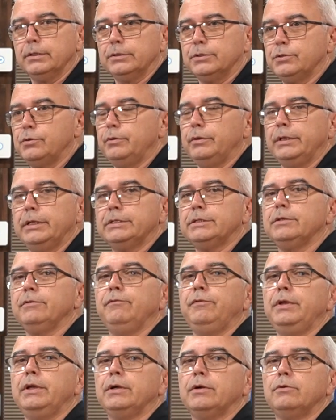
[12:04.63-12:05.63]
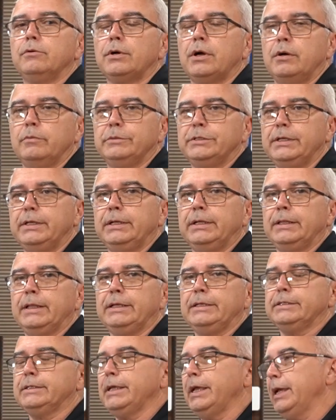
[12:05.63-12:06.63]
So unless the vehicle comes in and
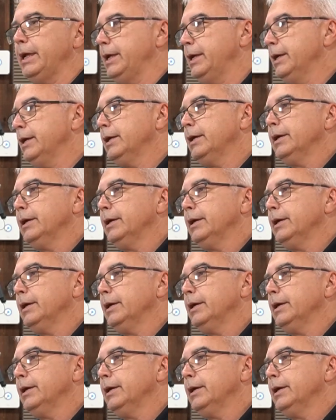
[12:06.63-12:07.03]
they say,